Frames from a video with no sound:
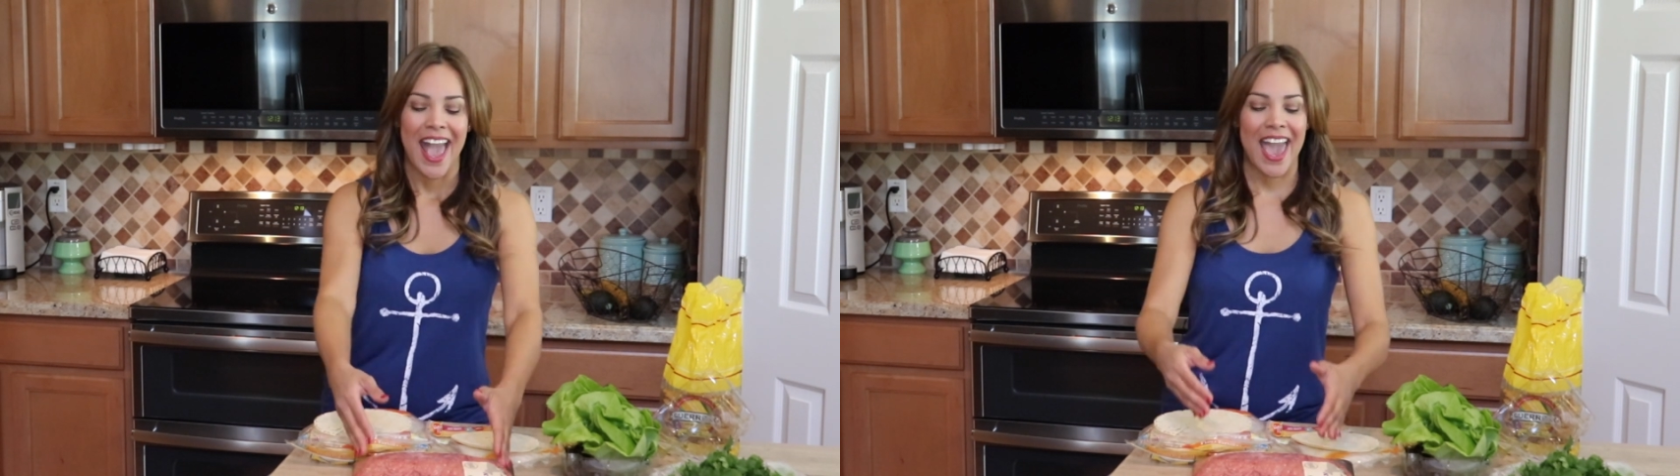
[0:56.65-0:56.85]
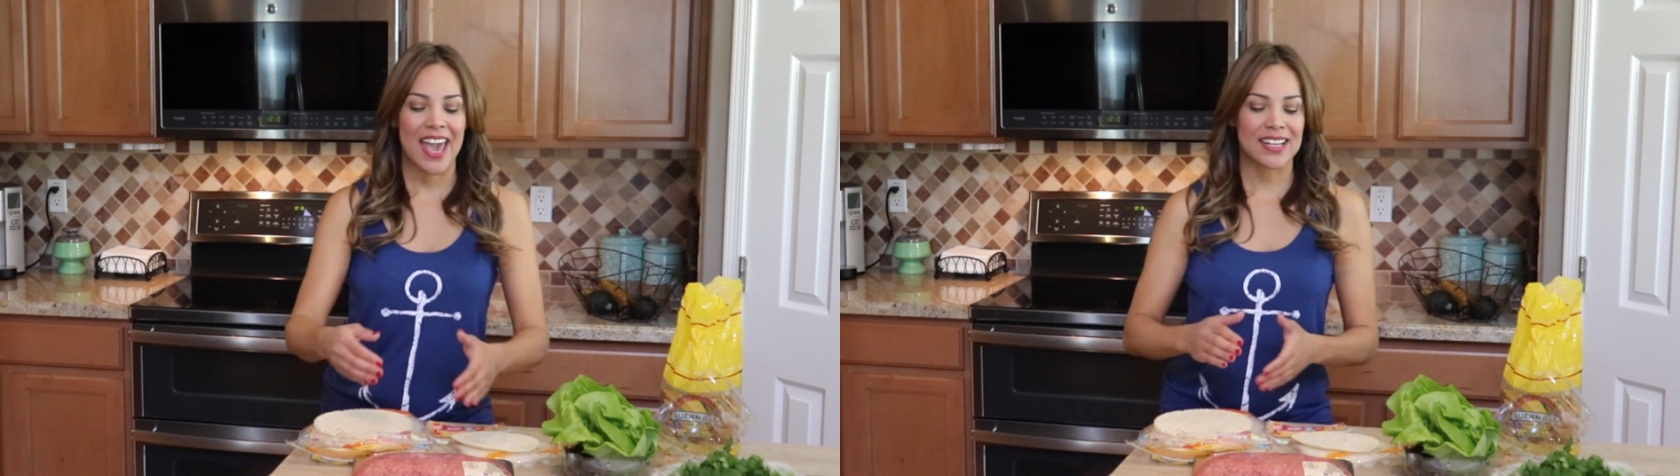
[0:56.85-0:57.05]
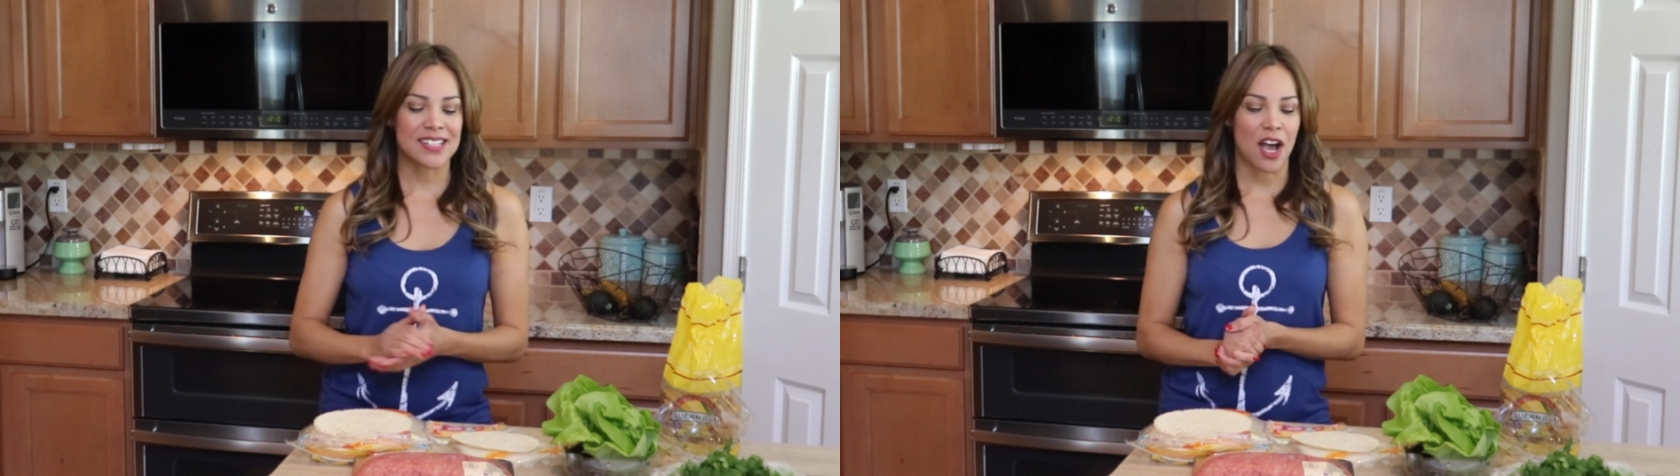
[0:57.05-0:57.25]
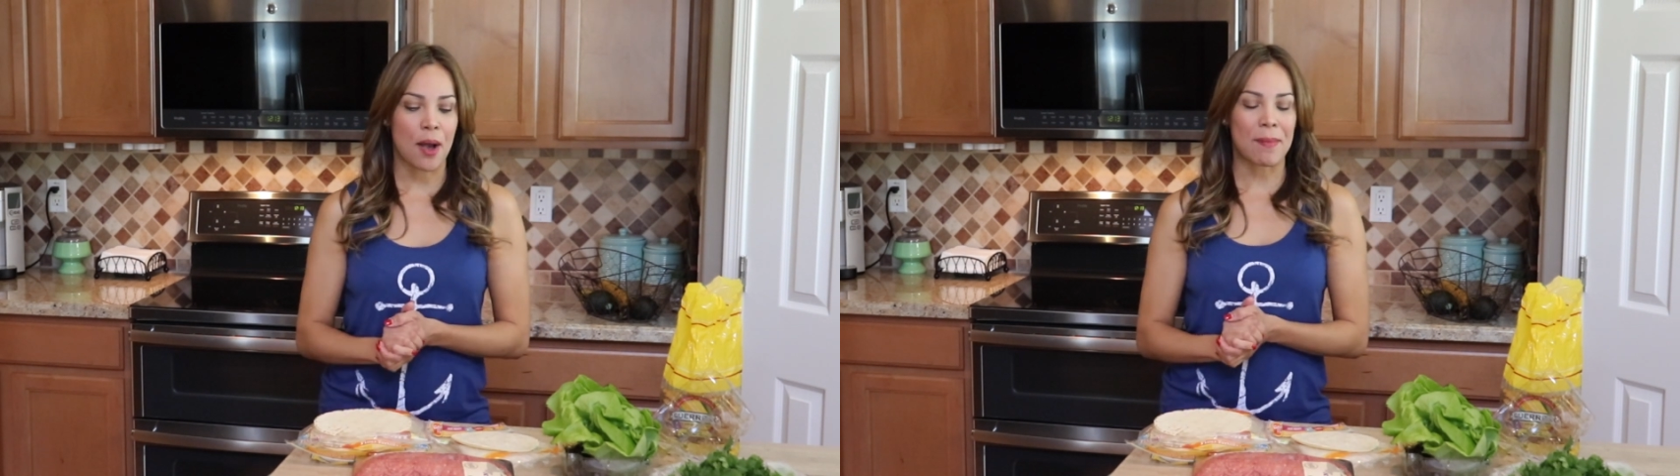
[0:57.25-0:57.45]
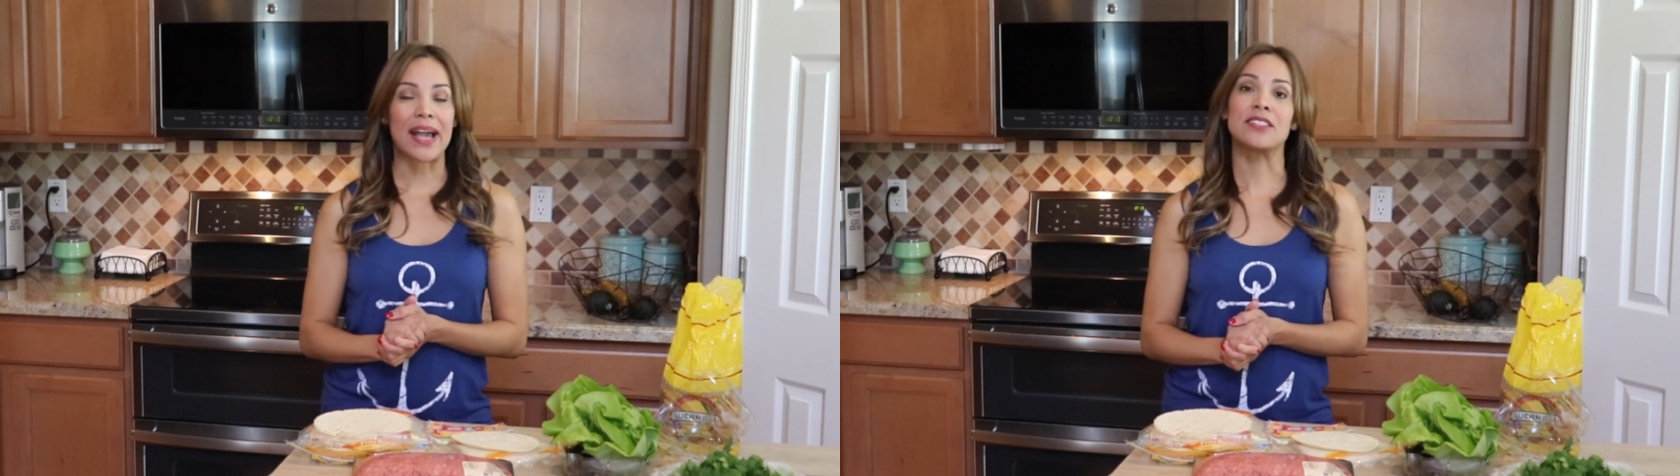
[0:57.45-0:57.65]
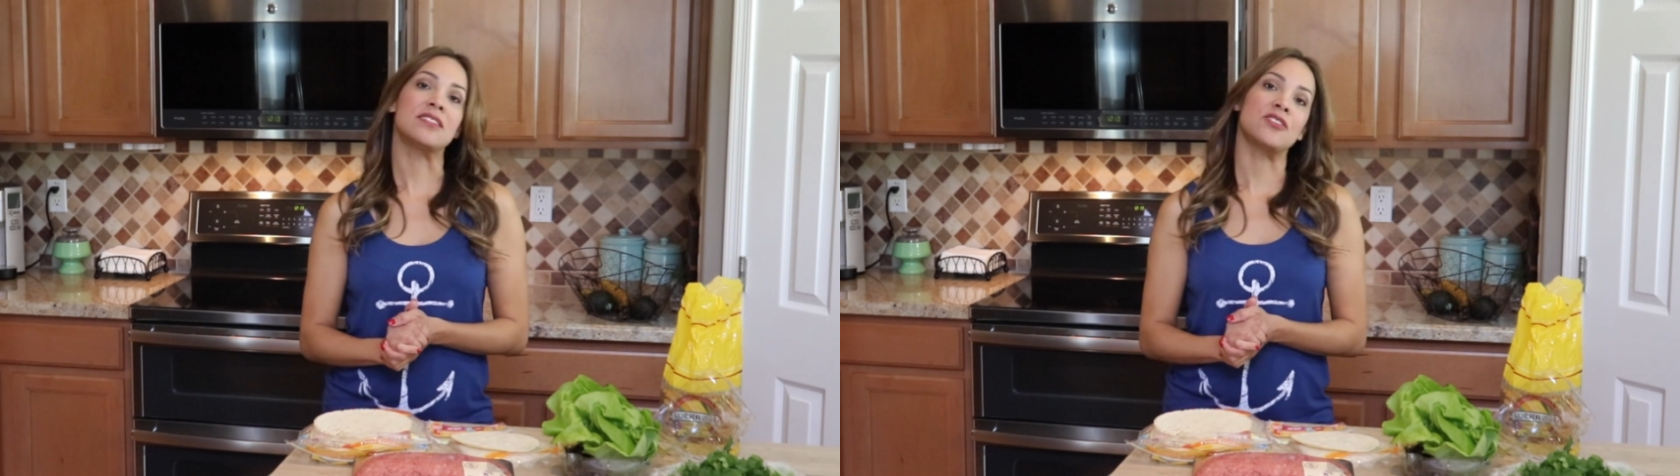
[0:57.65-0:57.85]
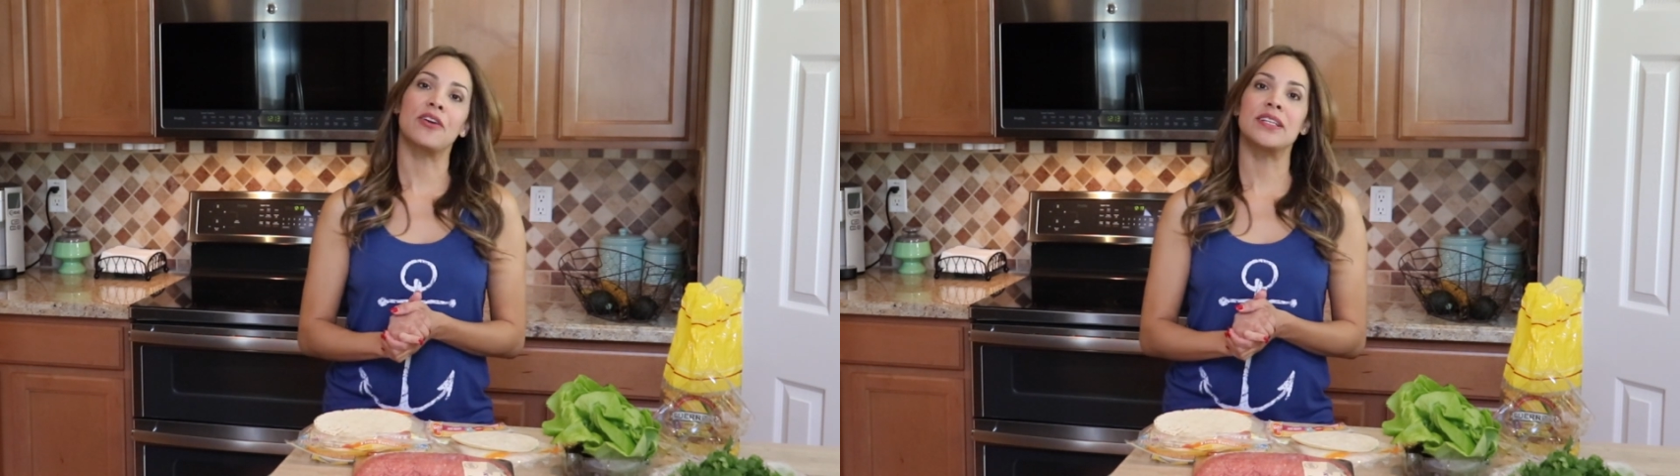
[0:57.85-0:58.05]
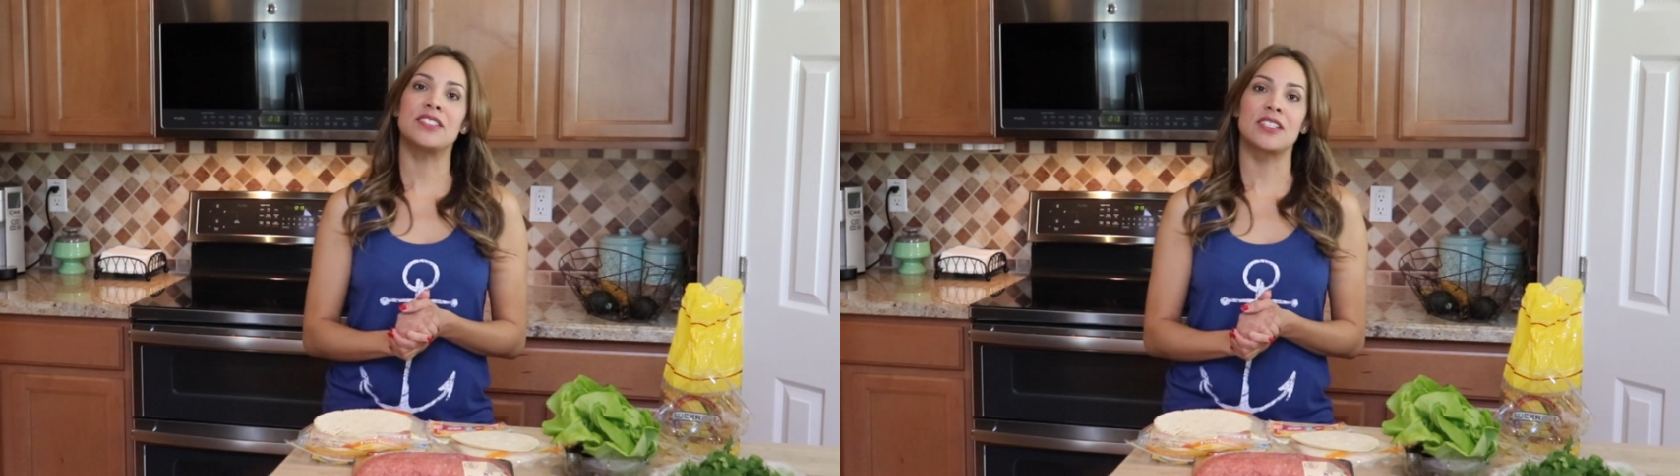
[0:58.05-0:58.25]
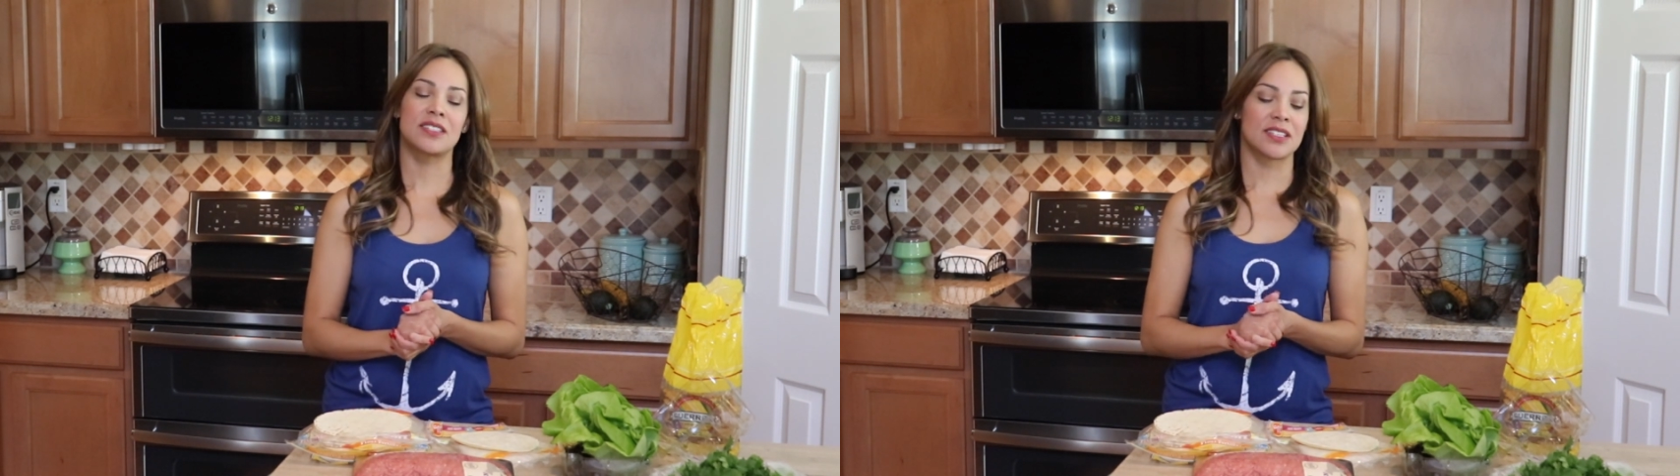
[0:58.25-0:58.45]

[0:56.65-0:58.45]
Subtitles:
And I started just